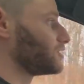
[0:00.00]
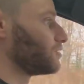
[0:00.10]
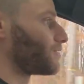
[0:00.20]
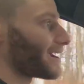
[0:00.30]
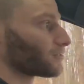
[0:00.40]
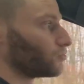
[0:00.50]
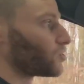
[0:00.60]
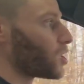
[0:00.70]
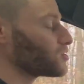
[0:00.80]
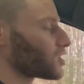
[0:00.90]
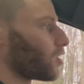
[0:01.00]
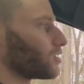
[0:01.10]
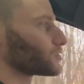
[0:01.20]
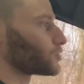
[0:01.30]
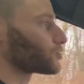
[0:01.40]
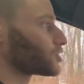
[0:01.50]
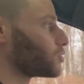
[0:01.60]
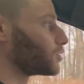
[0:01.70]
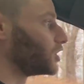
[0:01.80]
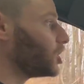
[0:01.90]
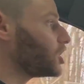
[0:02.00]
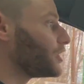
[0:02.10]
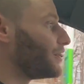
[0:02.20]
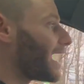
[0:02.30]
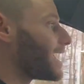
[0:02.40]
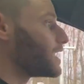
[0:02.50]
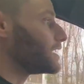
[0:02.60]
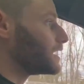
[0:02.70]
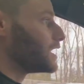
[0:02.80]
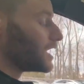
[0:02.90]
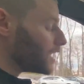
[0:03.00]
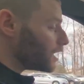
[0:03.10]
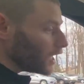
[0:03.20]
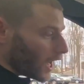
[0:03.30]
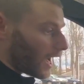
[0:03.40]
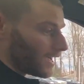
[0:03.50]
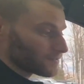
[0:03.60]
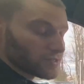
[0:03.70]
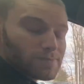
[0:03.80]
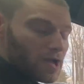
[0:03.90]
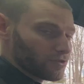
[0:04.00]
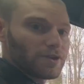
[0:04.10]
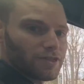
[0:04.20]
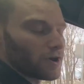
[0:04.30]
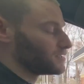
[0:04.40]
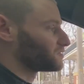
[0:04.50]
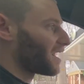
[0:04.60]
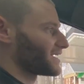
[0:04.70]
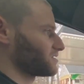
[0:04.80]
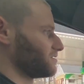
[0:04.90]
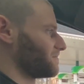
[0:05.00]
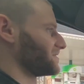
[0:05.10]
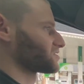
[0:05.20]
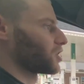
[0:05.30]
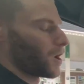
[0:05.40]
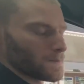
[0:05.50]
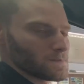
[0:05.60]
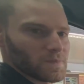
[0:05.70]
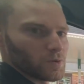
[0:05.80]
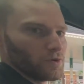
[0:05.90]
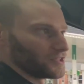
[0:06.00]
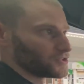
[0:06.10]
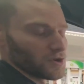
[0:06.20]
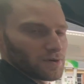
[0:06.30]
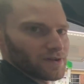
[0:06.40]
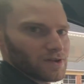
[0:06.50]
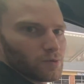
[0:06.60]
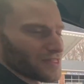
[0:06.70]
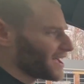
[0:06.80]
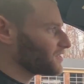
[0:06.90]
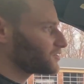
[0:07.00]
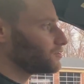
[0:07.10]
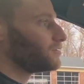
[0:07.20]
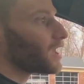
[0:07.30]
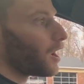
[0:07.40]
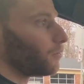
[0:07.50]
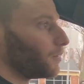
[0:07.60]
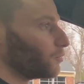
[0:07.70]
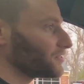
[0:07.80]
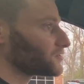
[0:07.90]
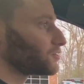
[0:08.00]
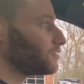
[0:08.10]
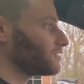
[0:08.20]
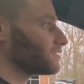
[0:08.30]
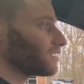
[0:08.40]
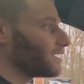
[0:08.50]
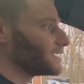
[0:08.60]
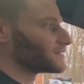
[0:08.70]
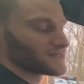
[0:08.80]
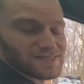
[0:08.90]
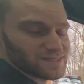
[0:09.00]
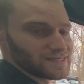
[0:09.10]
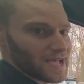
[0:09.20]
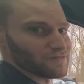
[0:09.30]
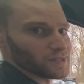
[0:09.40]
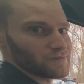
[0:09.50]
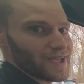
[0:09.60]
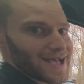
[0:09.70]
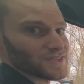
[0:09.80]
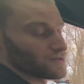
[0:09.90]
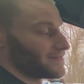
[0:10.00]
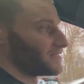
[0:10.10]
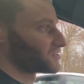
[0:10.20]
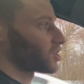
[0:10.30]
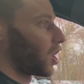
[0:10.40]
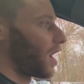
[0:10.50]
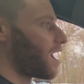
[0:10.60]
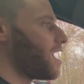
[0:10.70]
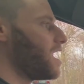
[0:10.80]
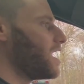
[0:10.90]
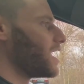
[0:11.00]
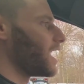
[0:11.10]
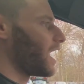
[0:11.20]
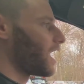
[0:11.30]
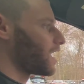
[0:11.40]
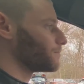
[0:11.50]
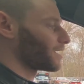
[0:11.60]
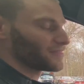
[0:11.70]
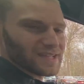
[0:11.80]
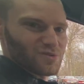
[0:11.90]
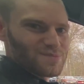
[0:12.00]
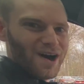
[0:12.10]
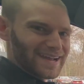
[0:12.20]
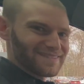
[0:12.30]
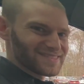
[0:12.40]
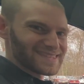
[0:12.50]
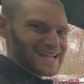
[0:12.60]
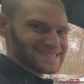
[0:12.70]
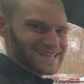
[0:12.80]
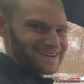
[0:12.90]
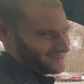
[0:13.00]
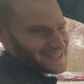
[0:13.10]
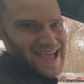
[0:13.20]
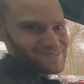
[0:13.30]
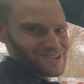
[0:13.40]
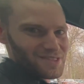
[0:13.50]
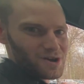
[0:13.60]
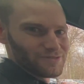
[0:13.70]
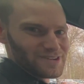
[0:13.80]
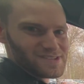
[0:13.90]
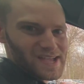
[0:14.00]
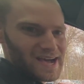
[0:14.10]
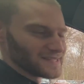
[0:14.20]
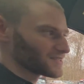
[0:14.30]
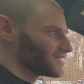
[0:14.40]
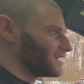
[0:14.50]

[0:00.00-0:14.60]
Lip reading: the regular road cars are so good that honestly, my 330 is faster than this car with the tune. Without the tune, no, but with the tune, it's definitely faster than this car. I think we might have to test that on camera though for you guys.